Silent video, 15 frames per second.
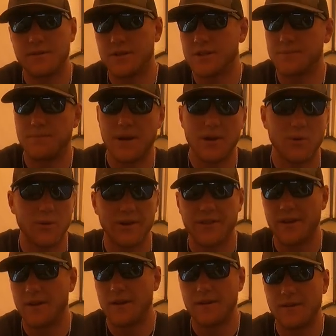Just bear
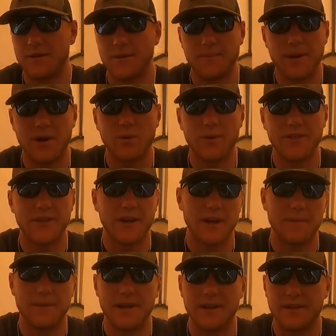with it. Bear with the
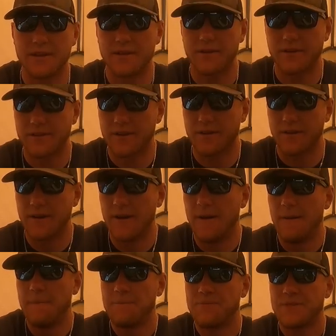company. The
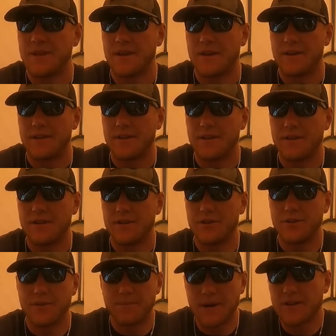
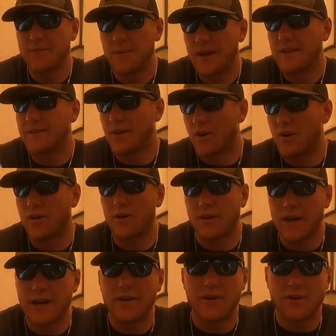best baits are
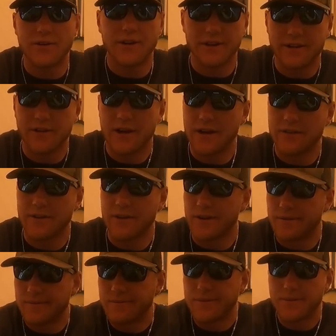kind of hard to get your hands
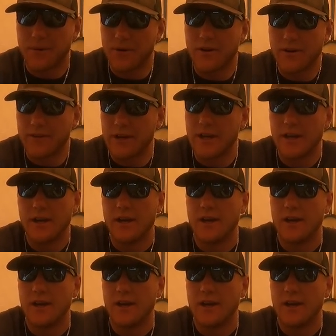on. It's part of it.